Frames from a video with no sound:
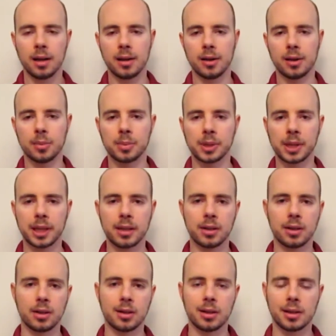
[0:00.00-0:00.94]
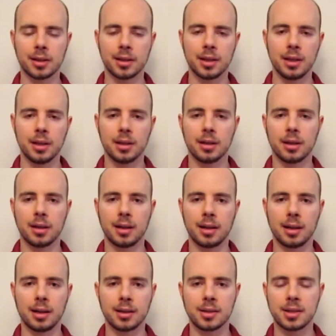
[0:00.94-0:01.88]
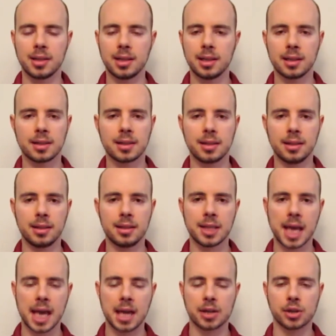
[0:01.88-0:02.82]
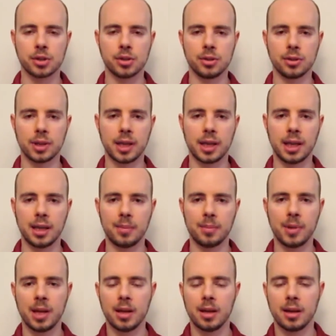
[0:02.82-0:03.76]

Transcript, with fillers: You know, played on uh, TNT national game.